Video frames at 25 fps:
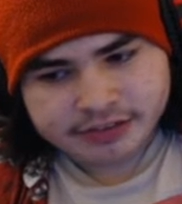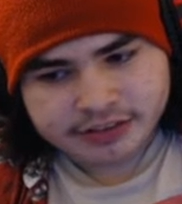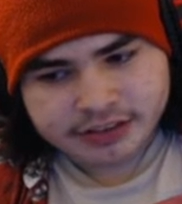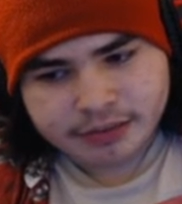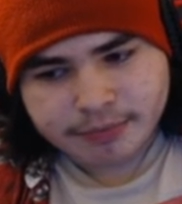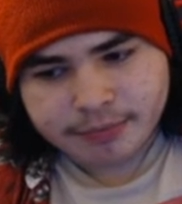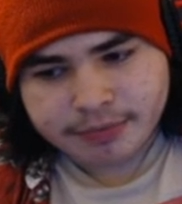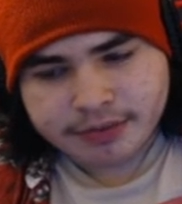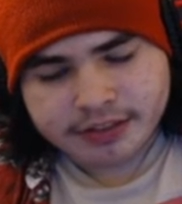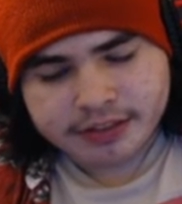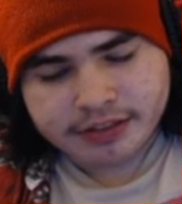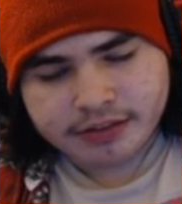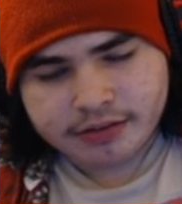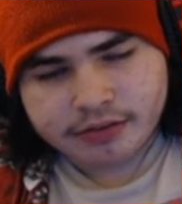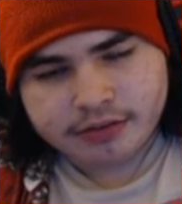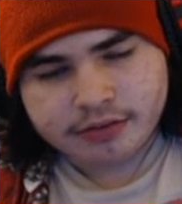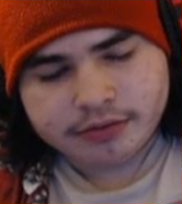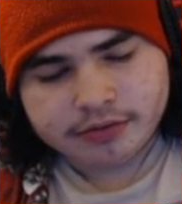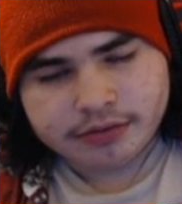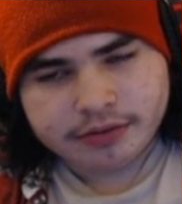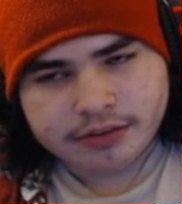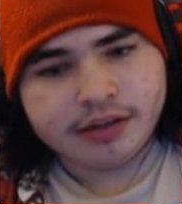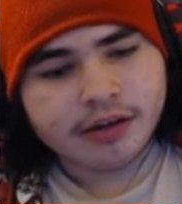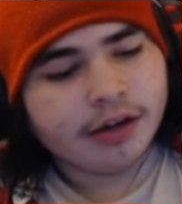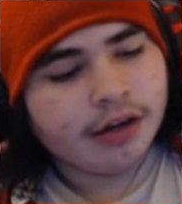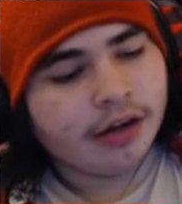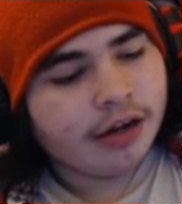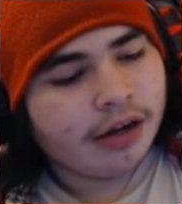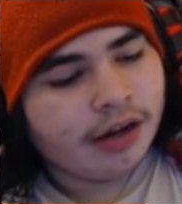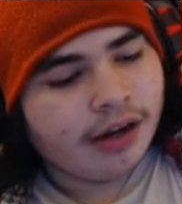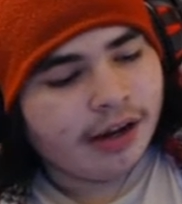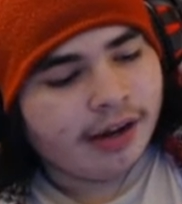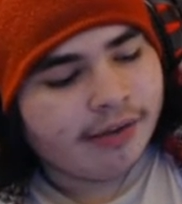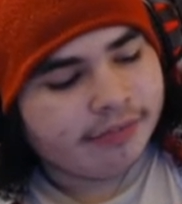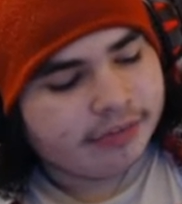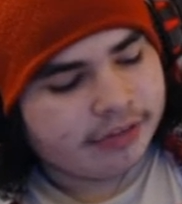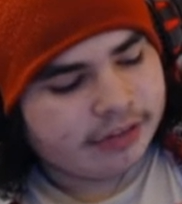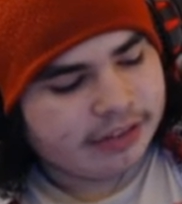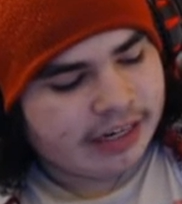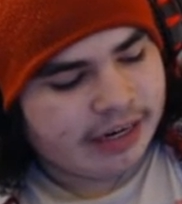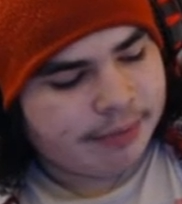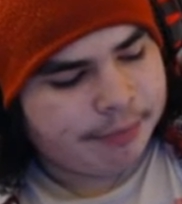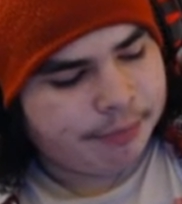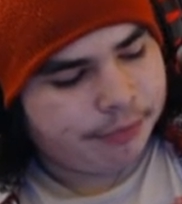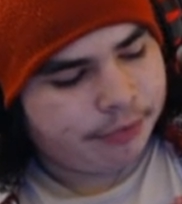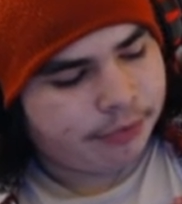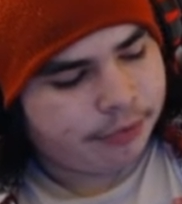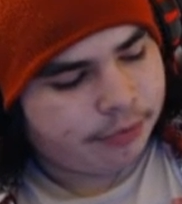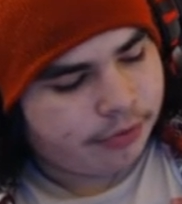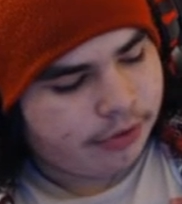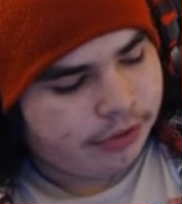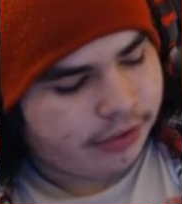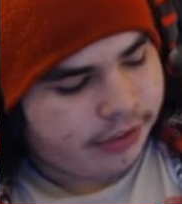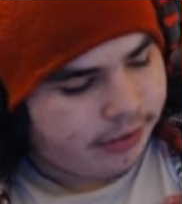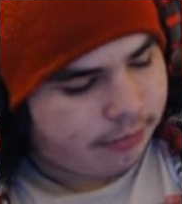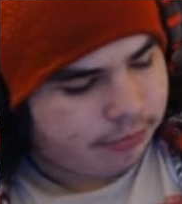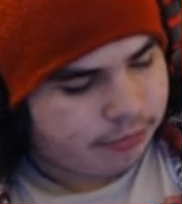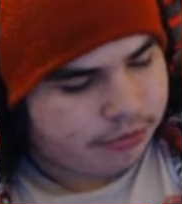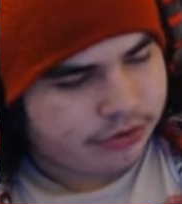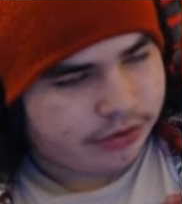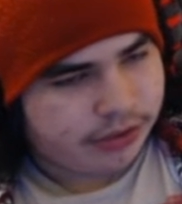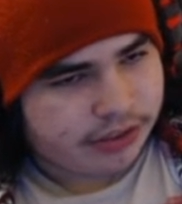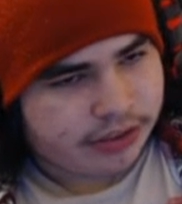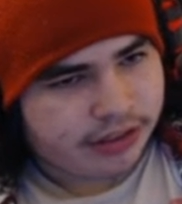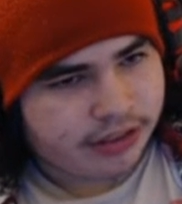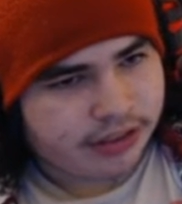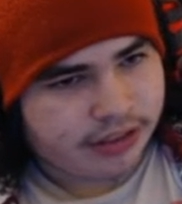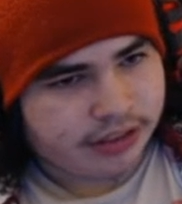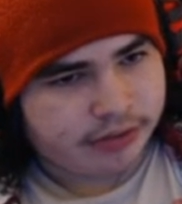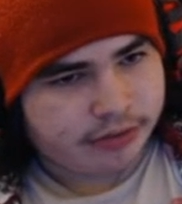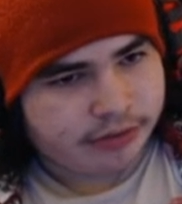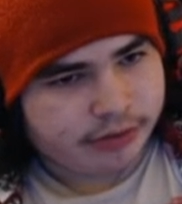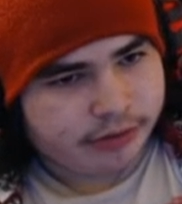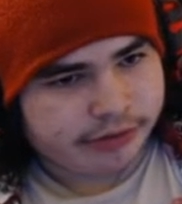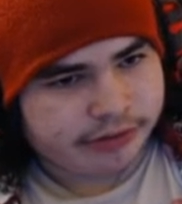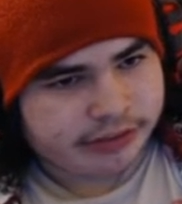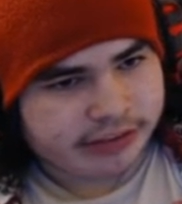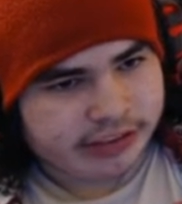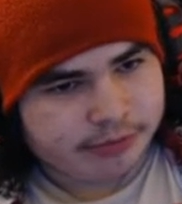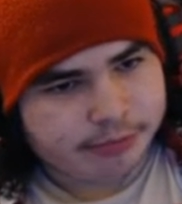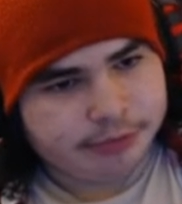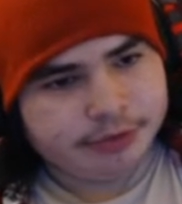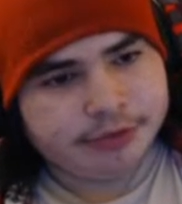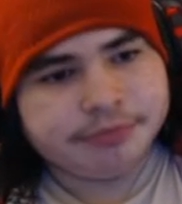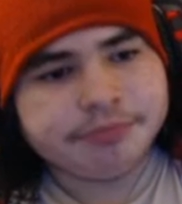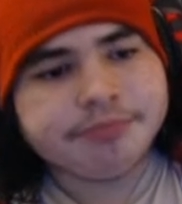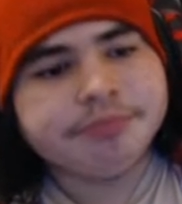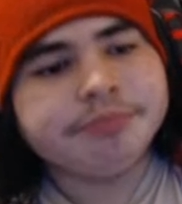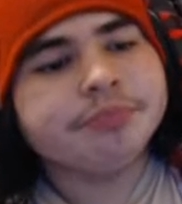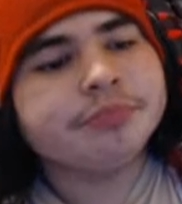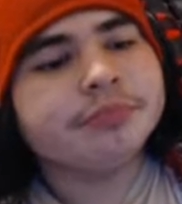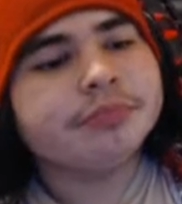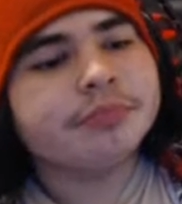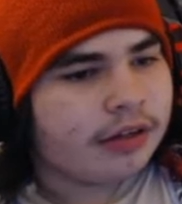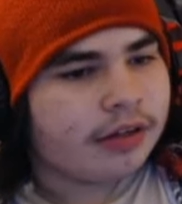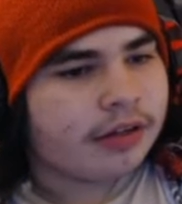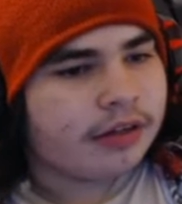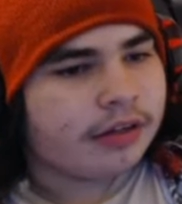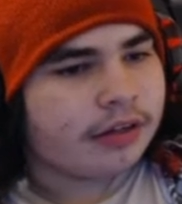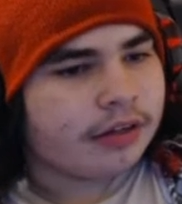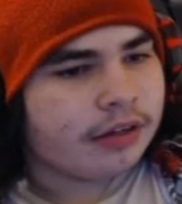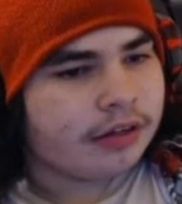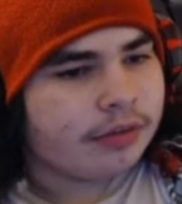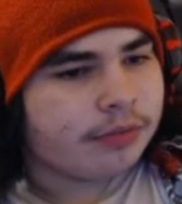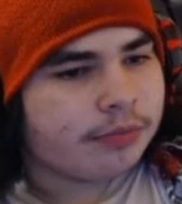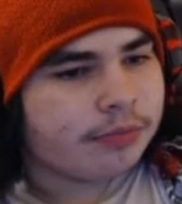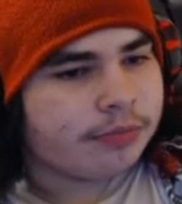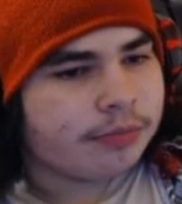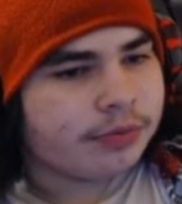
not that I'm very happy with who I am, so I think I'd rather stay here. That